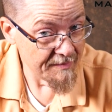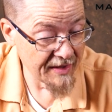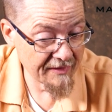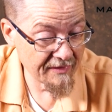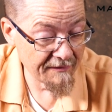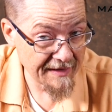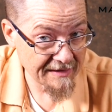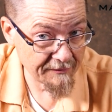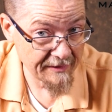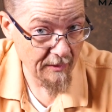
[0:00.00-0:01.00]
Because
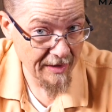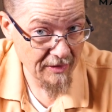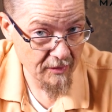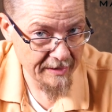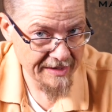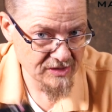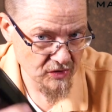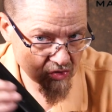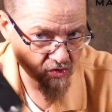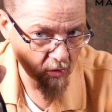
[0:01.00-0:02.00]
effectively what you're doing is
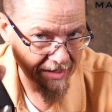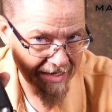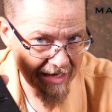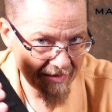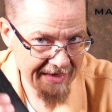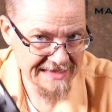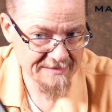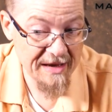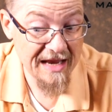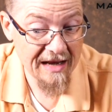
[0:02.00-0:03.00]
you're shortening that
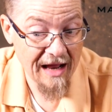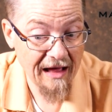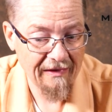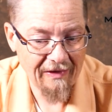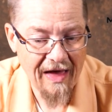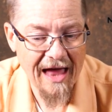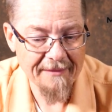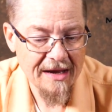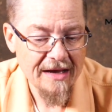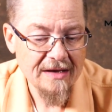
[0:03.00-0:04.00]
speed a
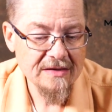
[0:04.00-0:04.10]
lot.